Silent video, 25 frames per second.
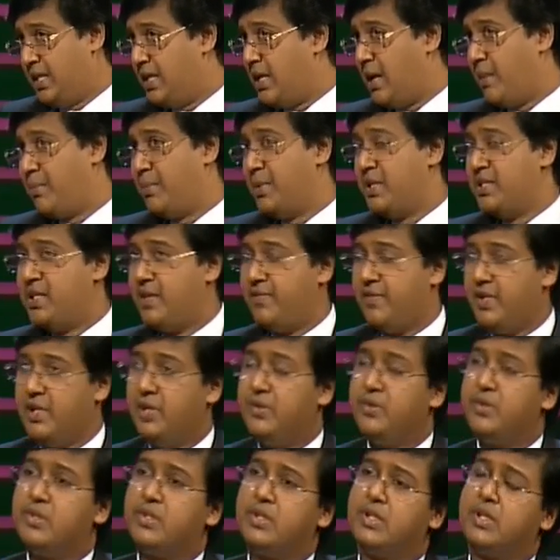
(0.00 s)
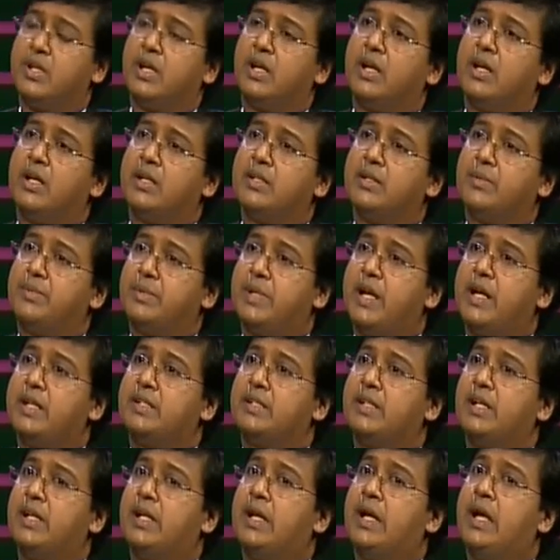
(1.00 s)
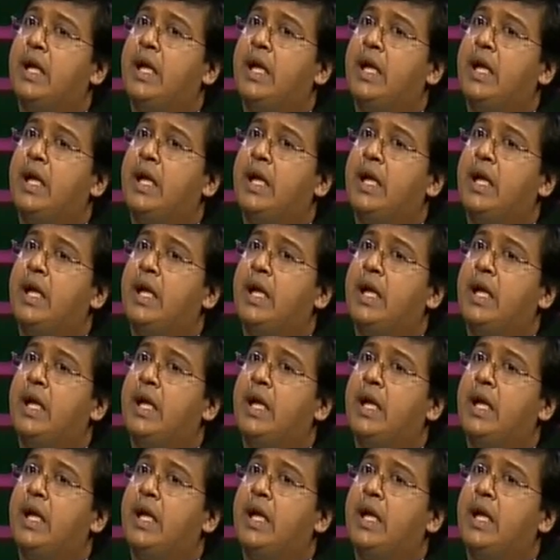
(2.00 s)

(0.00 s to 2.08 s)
Numbers have reduced substantially.